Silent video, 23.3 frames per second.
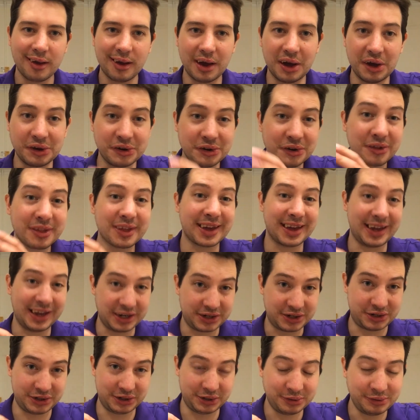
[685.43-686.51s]
Another
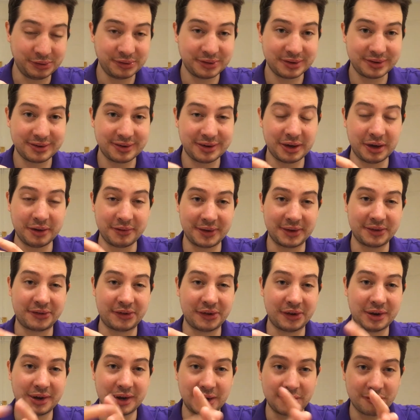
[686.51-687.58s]
issue of
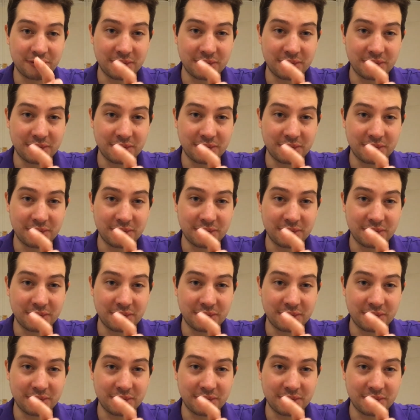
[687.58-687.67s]
internally